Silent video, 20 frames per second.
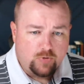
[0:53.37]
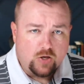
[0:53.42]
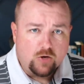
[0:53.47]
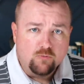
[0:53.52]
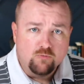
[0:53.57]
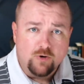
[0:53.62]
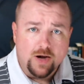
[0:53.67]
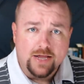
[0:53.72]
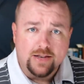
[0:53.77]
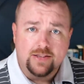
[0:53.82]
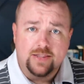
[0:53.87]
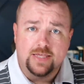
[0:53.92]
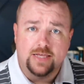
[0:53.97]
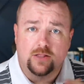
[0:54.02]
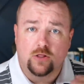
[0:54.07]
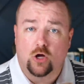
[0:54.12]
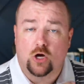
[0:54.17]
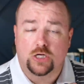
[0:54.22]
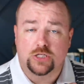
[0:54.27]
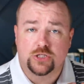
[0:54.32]

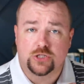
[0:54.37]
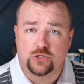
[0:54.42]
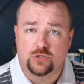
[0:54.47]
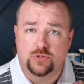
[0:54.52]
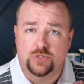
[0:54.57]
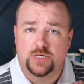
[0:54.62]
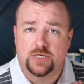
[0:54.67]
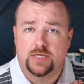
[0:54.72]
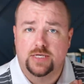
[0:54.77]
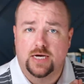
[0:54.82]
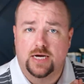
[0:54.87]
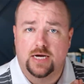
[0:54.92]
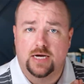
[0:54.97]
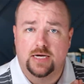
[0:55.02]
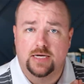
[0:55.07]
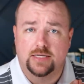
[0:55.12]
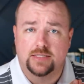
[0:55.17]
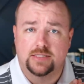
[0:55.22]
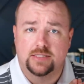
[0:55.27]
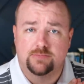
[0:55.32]
lawsuit.
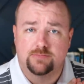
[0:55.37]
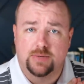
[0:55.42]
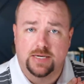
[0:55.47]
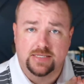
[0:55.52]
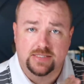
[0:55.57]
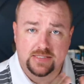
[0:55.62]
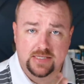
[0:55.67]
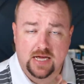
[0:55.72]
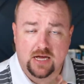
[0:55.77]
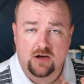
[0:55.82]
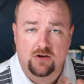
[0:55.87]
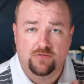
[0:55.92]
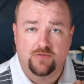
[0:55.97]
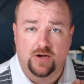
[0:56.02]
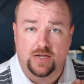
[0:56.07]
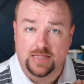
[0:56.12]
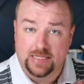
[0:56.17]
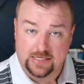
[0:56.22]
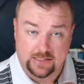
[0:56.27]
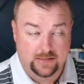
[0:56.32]
It's myself,
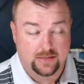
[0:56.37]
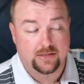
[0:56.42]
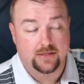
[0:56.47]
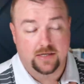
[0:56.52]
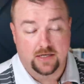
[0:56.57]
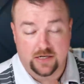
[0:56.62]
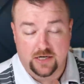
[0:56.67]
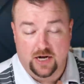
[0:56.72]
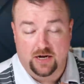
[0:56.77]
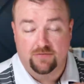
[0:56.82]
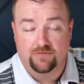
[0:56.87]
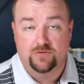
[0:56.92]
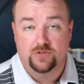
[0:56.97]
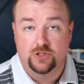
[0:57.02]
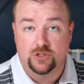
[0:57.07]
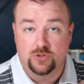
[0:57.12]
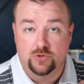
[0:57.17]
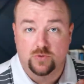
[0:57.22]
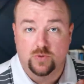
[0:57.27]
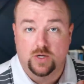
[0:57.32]
at least enough
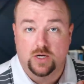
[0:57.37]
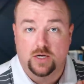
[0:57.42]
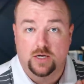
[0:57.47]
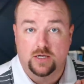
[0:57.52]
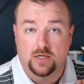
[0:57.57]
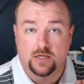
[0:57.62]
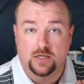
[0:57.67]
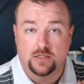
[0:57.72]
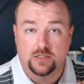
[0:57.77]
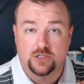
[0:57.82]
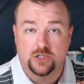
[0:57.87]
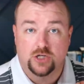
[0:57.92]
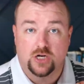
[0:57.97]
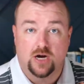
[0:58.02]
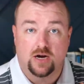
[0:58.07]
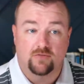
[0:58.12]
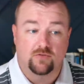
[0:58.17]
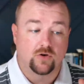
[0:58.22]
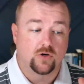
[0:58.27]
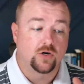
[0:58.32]
to
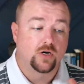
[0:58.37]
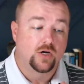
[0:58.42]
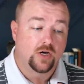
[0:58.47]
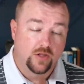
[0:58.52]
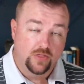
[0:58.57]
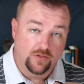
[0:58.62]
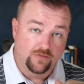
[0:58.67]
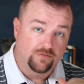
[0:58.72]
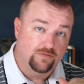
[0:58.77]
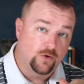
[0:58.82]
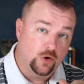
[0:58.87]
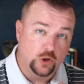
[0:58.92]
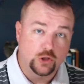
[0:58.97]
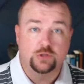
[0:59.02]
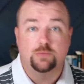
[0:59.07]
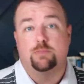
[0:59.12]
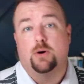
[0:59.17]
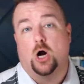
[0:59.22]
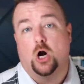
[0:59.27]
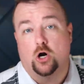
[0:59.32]
cover the
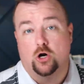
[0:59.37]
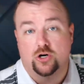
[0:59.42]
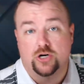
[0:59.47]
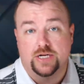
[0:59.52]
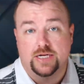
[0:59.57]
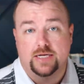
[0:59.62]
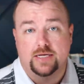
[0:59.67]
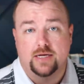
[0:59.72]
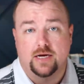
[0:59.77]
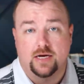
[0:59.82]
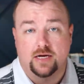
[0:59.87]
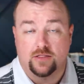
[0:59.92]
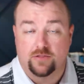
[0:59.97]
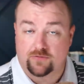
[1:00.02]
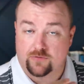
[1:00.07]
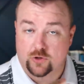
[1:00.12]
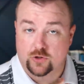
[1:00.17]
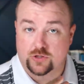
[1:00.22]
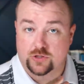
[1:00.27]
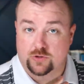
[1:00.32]
first party,
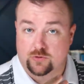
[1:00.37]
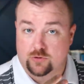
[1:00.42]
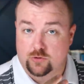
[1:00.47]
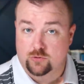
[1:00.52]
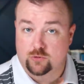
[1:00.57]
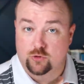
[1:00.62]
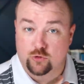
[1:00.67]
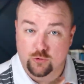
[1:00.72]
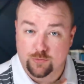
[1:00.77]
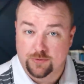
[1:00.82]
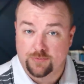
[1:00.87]
the first group of